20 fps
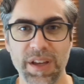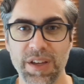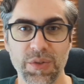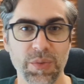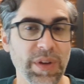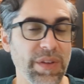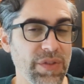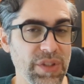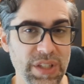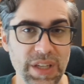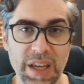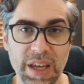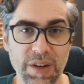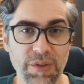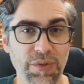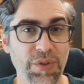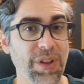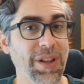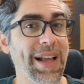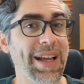we've seen
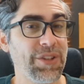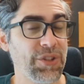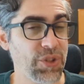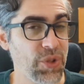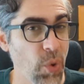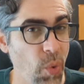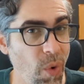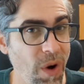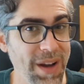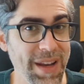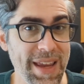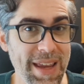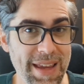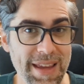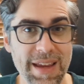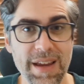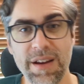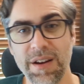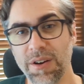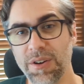for the last 20
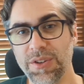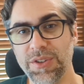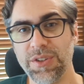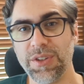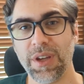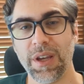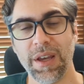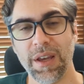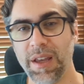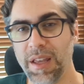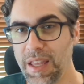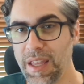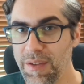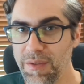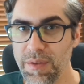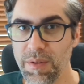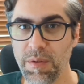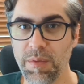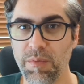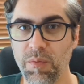years,
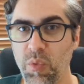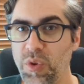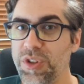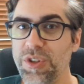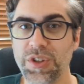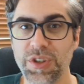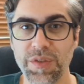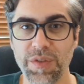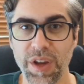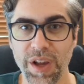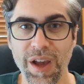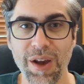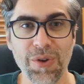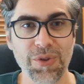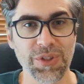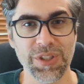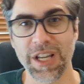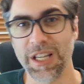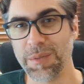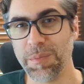even Wizards of the
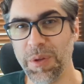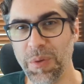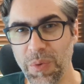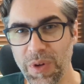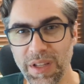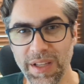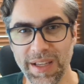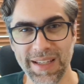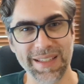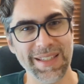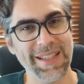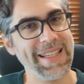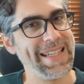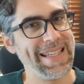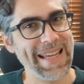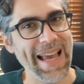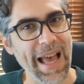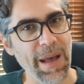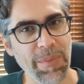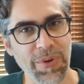Coast has been willing to
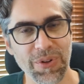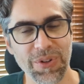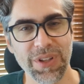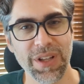dabble